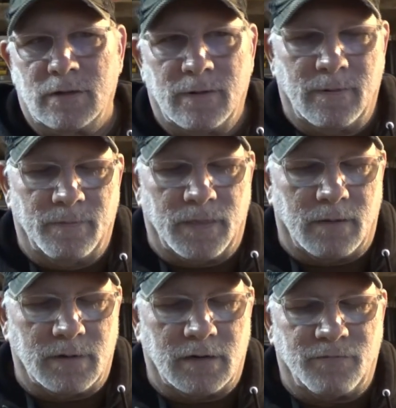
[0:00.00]
I
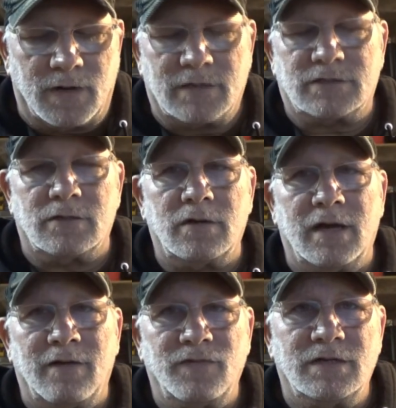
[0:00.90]
mean, if I still
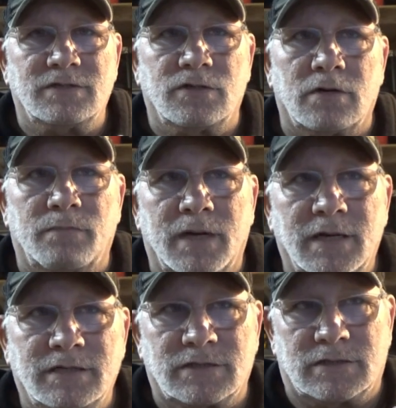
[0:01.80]
have these dirt
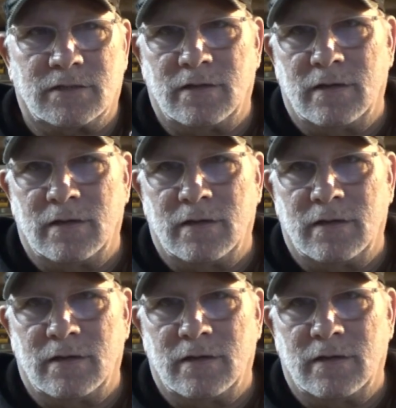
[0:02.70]
bikes,